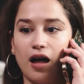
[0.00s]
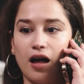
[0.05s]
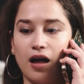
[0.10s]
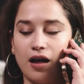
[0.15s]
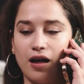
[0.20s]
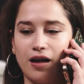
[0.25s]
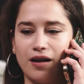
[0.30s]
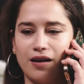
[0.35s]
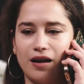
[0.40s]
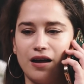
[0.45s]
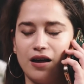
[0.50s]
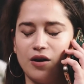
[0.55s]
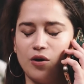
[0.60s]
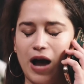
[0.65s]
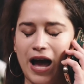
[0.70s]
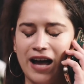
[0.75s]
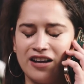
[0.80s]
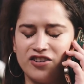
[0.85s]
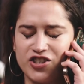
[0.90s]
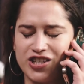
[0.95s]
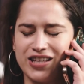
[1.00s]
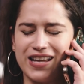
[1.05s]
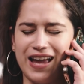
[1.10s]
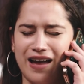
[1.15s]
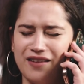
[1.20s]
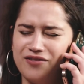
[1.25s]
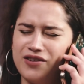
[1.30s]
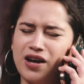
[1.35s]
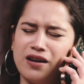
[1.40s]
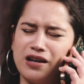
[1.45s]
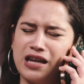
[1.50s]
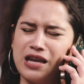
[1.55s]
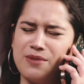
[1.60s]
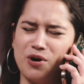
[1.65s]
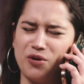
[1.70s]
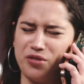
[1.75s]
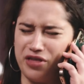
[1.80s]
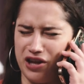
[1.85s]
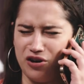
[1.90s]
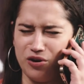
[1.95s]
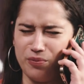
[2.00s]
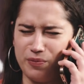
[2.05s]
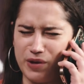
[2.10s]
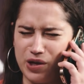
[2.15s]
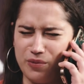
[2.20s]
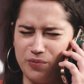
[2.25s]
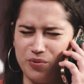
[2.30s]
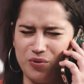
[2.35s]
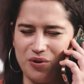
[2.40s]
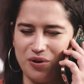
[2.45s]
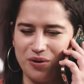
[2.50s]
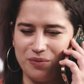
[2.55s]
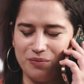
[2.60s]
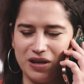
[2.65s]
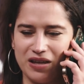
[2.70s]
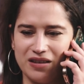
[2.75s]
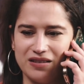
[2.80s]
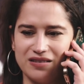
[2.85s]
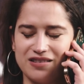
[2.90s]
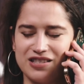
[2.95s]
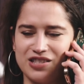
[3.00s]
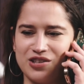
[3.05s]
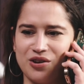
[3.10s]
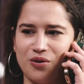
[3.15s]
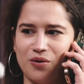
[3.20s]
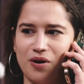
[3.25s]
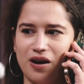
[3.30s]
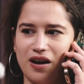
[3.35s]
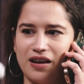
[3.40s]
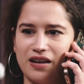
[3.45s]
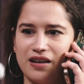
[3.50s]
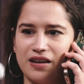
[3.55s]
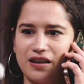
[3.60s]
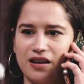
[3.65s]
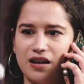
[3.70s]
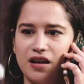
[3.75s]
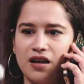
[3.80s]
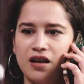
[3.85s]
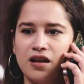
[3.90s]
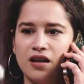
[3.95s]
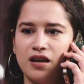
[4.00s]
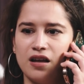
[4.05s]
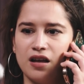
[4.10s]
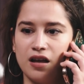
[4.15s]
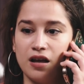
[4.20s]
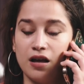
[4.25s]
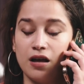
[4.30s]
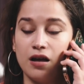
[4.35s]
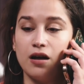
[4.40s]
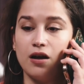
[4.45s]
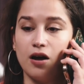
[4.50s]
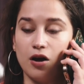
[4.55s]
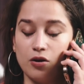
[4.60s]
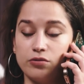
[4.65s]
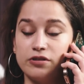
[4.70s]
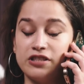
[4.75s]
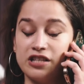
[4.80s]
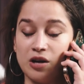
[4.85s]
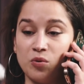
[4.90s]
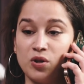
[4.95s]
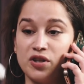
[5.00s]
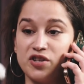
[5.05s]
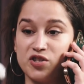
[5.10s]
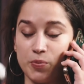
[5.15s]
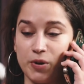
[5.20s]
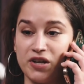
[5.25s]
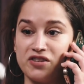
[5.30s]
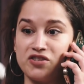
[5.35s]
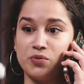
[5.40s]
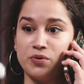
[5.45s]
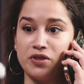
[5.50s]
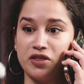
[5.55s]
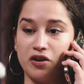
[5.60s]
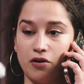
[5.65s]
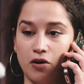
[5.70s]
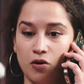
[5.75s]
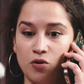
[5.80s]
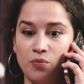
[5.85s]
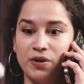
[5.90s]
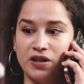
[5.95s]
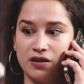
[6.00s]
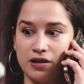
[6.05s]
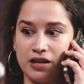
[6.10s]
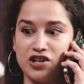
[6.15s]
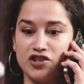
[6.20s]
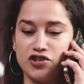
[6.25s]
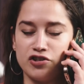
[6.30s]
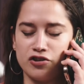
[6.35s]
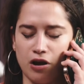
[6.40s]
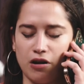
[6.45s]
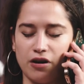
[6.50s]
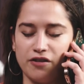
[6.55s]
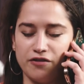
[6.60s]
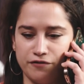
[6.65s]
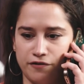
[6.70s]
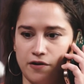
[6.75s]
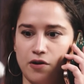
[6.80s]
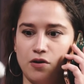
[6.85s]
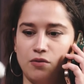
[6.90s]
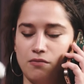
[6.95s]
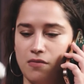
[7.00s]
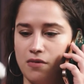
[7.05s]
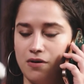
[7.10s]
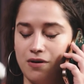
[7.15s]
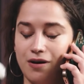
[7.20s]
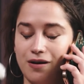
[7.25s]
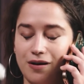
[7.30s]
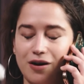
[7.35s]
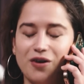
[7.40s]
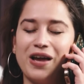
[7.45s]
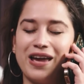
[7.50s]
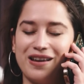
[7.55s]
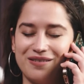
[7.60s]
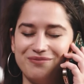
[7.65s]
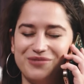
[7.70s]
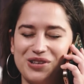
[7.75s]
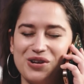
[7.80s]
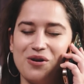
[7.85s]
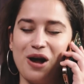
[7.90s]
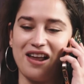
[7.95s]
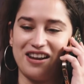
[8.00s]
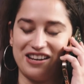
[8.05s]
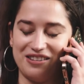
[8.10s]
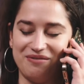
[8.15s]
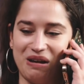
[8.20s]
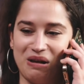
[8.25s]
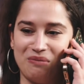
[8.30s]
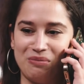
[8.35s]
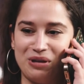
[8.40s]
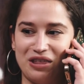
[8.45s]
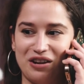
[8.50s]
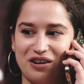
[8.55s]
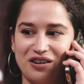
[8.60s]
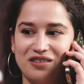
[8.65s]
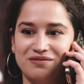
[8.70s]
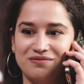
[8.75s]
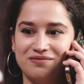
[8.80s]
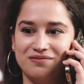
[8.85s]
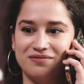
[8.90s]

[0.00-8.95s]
Oh, actually, I've got a chemotherapy appointment, so I... Oh, double espresso with oat milk and a shot of foam. Okay, you got it. I'll be there.